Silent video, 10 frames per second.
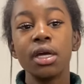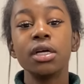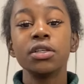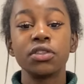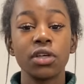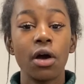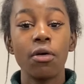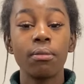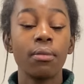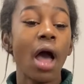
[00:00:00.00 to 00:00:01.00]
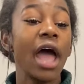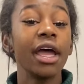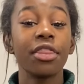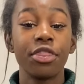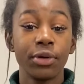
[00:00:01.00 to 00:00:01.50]
So I
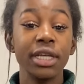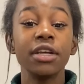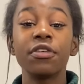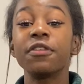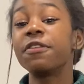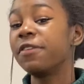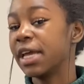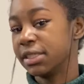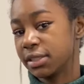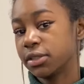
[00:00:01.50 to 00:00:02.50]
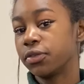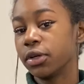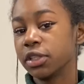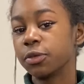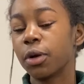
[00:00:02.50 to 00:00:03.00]
had 3 different phases for
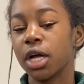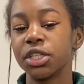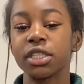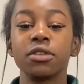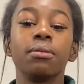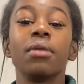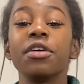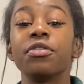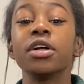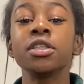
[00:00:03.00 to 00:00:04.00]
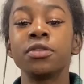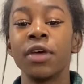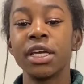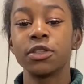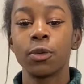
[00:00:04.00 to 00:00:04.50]
this project. My first
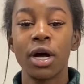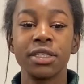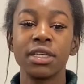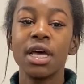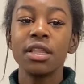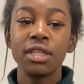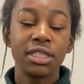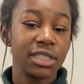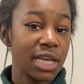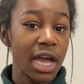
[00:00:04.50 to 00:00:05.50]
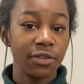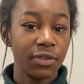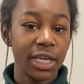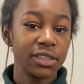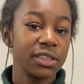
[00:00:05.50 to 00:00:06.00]
phase was the design
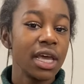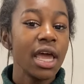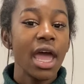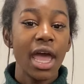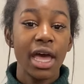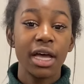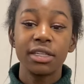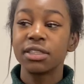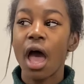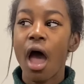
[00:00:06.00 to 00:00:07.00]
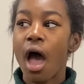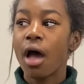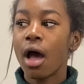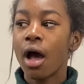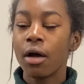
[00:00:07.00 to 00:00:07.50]
phase, and
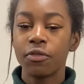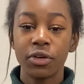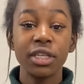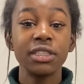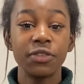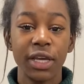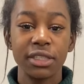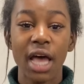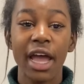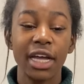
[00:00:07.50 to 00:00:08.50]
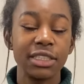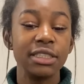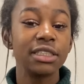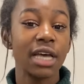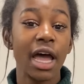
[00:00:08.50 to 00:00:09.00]
for this phase, I had to
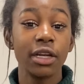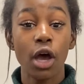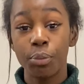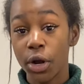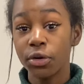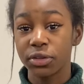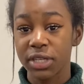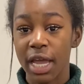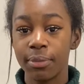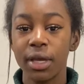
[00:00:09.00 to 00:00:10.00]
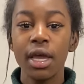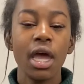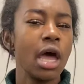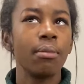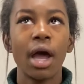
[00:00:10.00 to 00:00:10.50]
design a prototype,
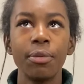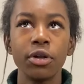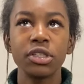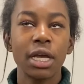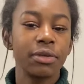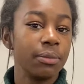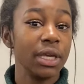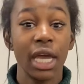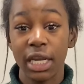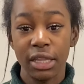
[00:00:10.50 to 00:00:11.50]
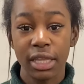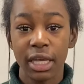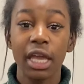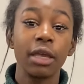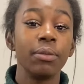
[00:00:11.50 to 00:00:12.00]
and my prototype can be anything.
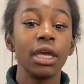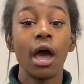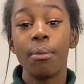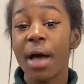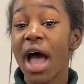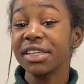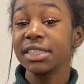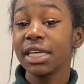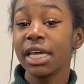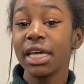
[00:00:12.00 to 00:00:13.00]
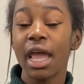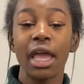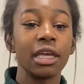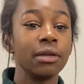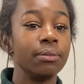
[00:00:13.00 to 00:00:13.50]
It can be a basket, it
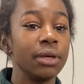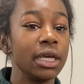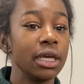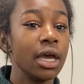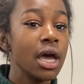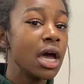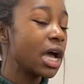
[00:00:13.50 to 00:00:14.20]
can be a